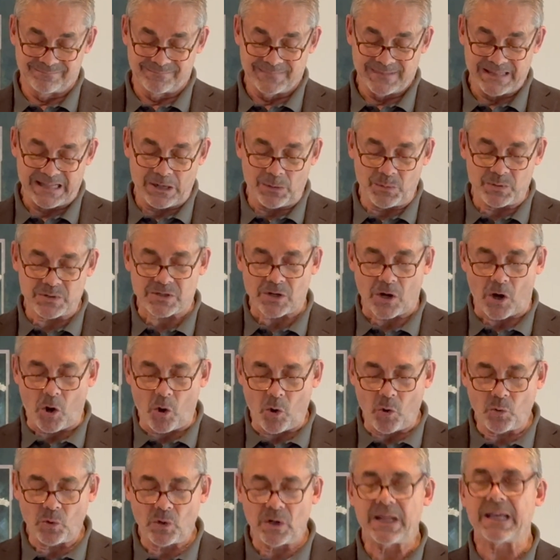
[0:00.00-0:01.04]
He was
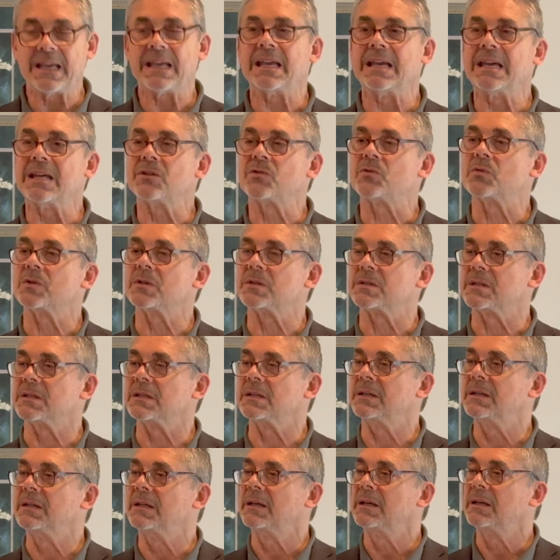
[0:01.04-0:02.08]
only
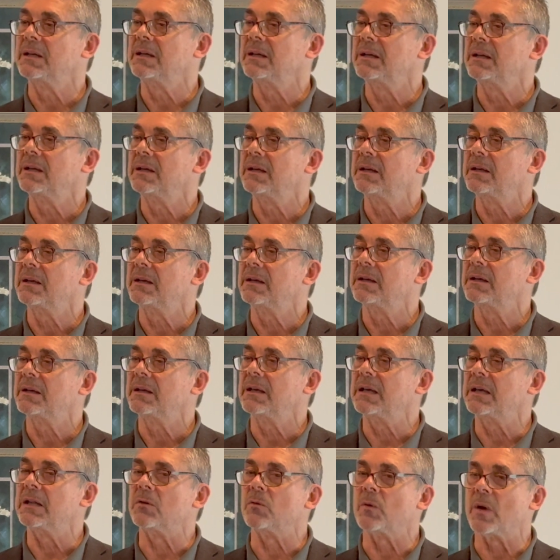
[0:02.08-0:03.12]
interested
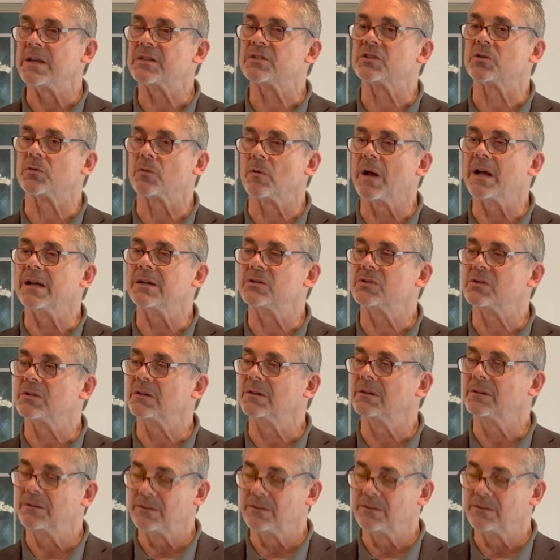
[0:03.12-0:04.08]
in restoration.